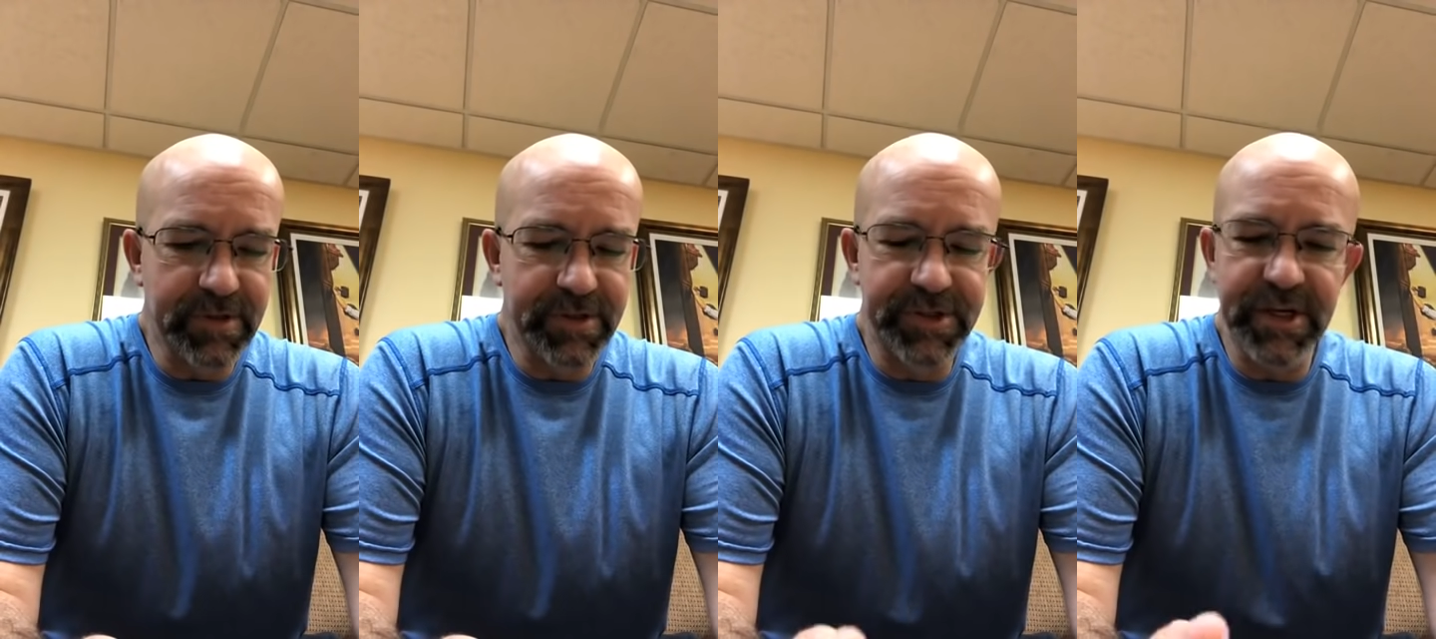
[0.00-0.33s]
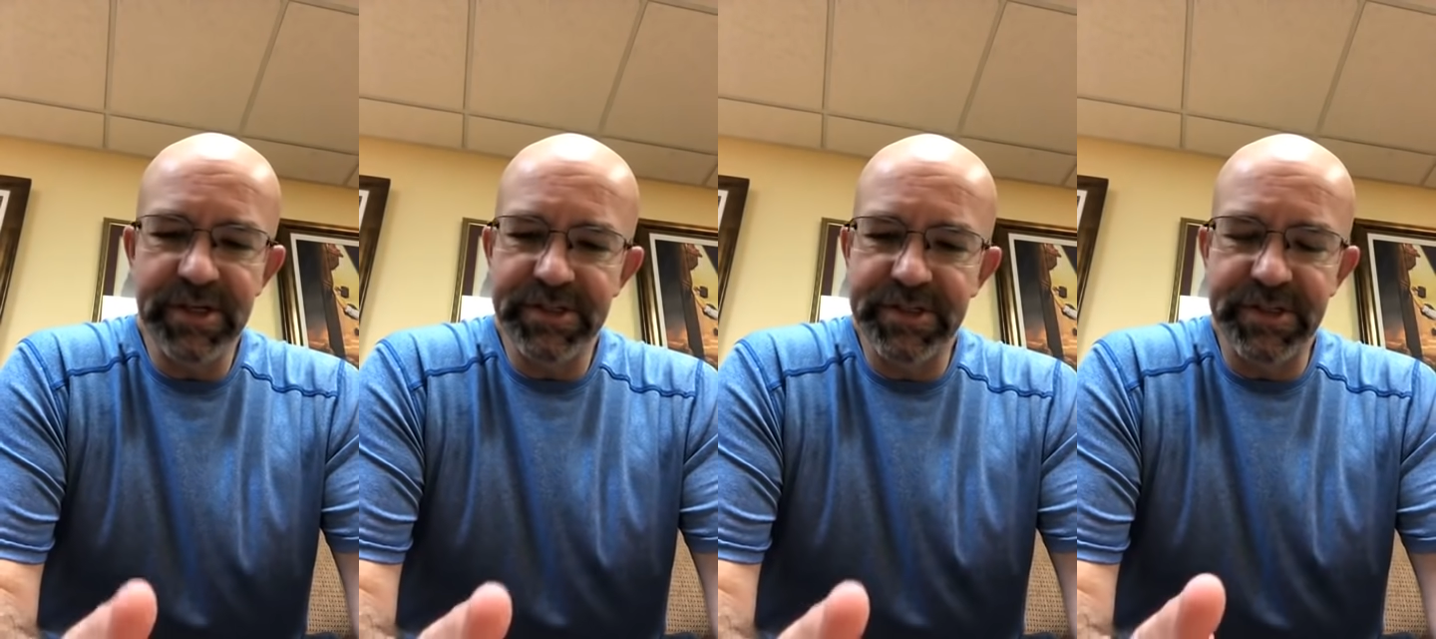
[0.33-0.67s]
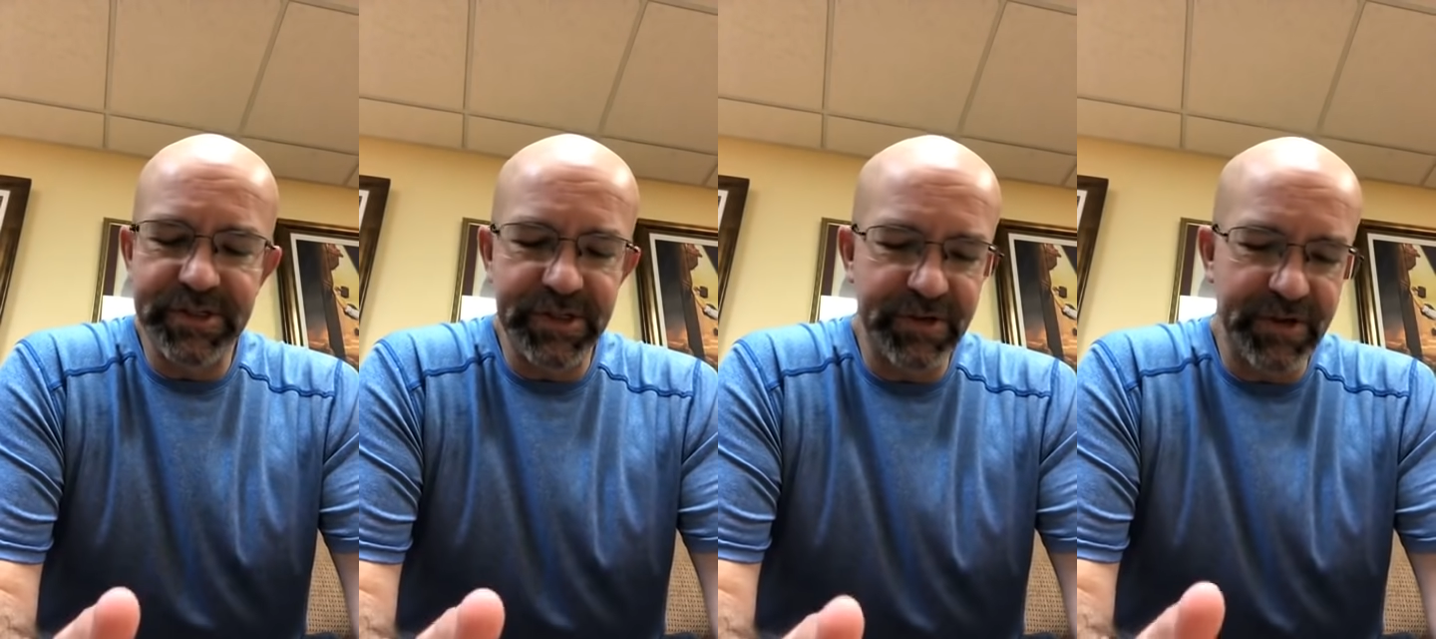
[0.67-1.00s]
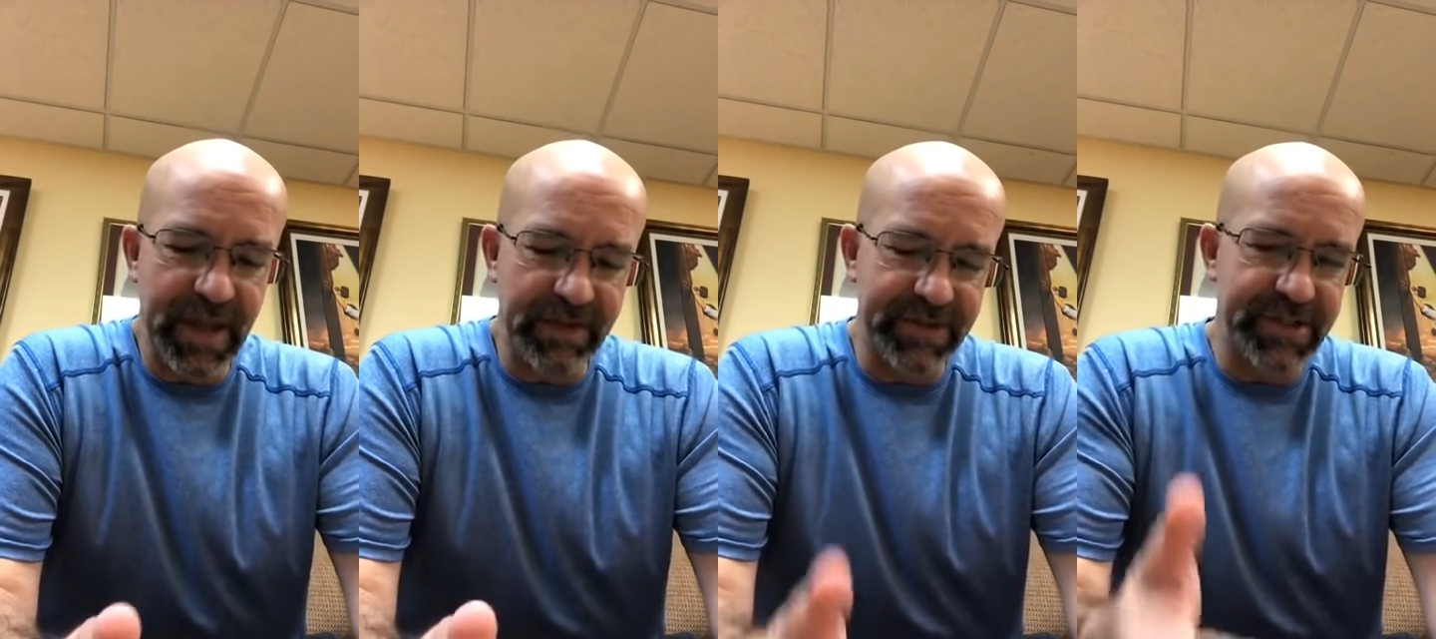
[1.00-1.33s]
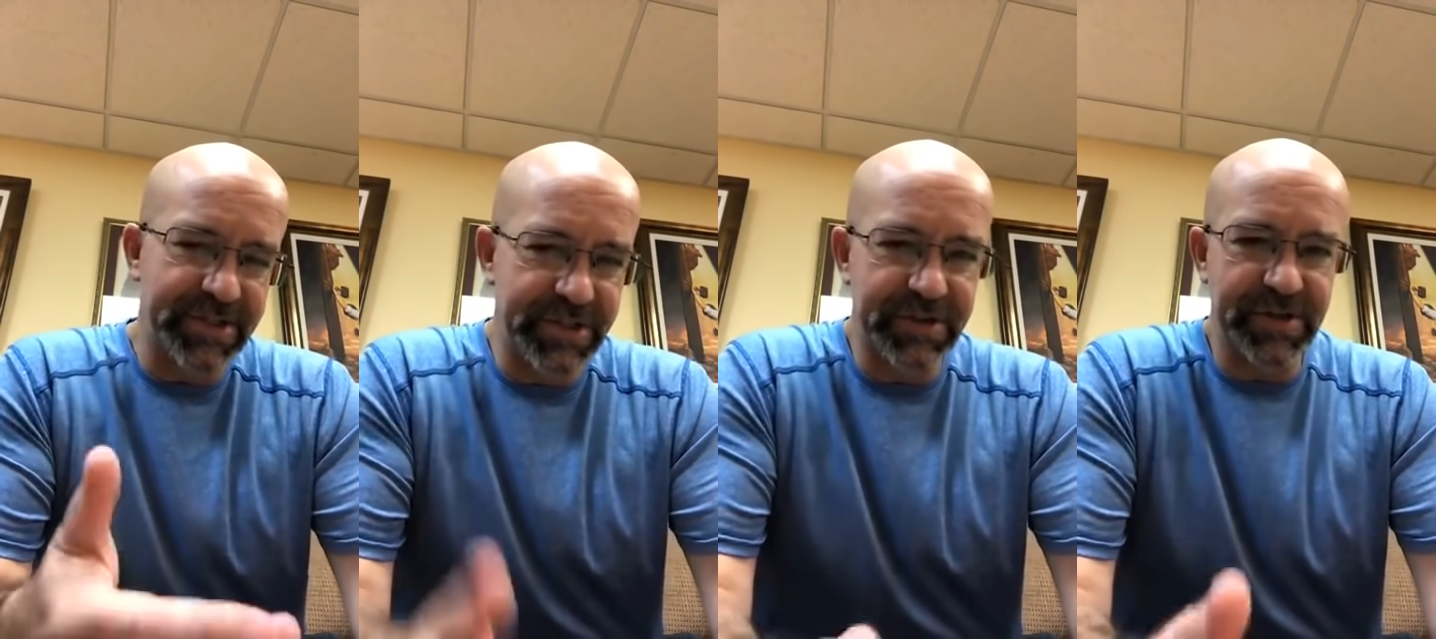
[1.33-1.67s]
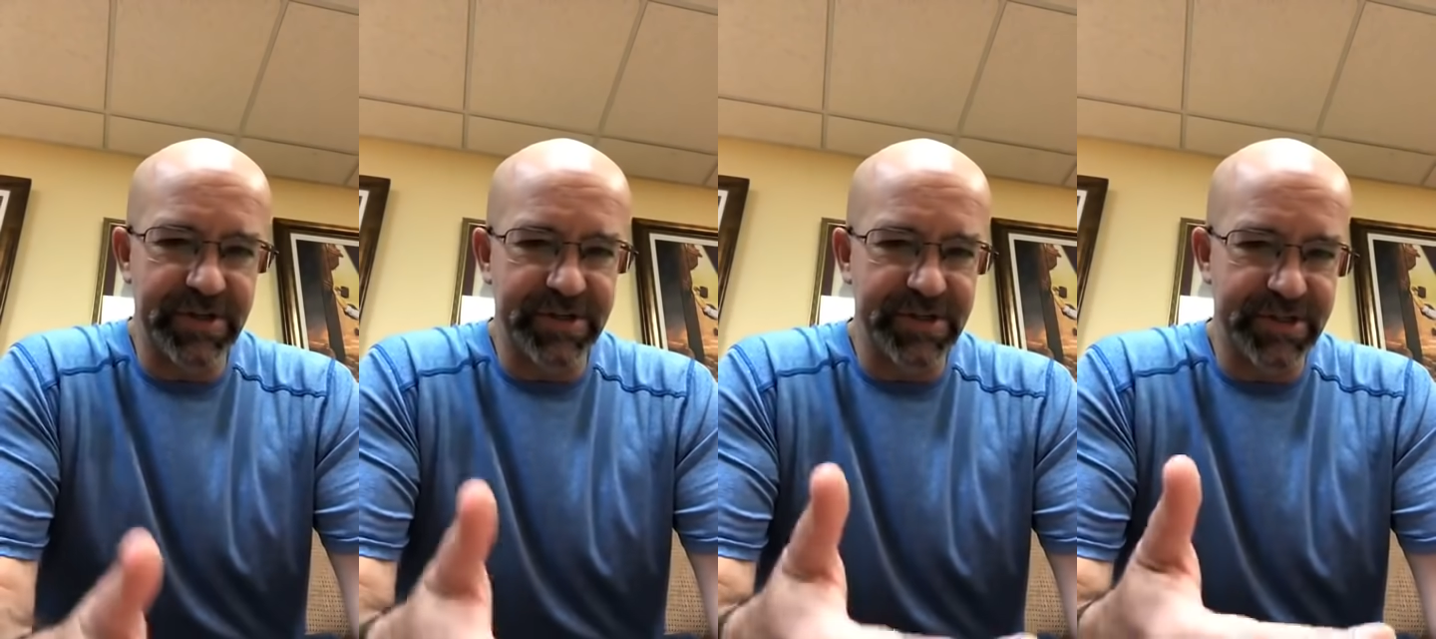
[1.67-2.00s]
she has continued to have a
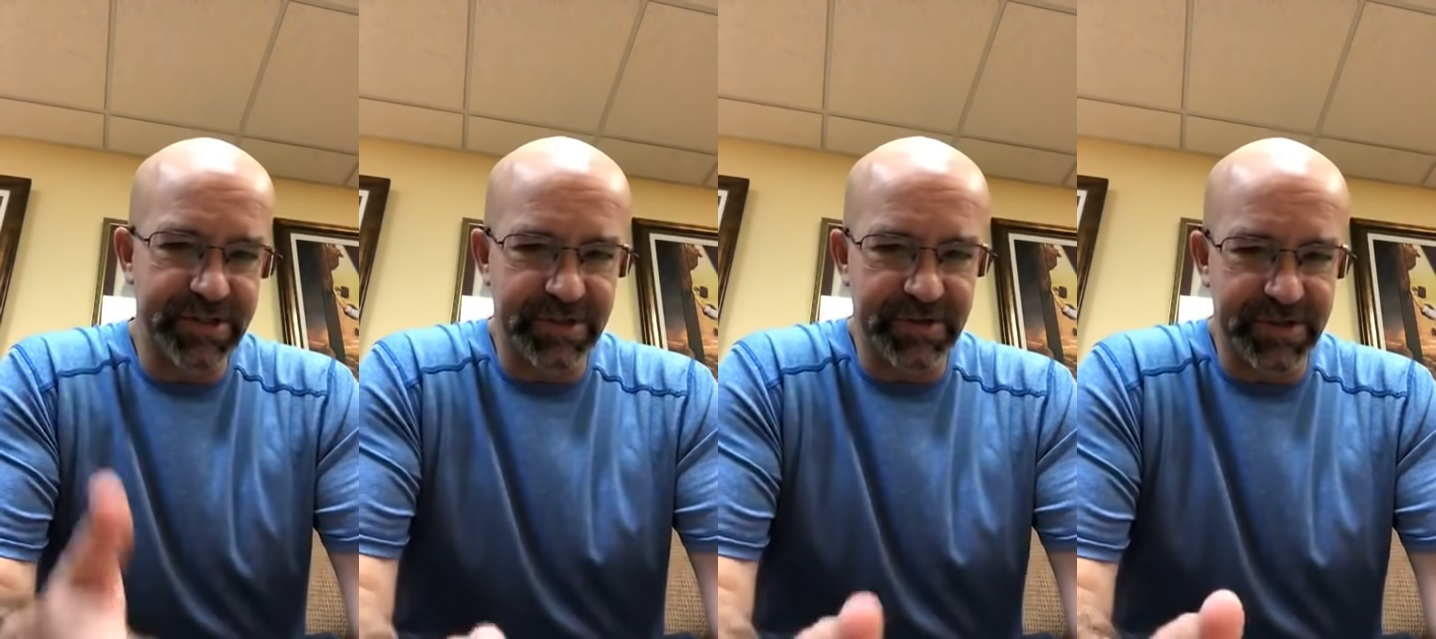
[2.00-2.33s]
serious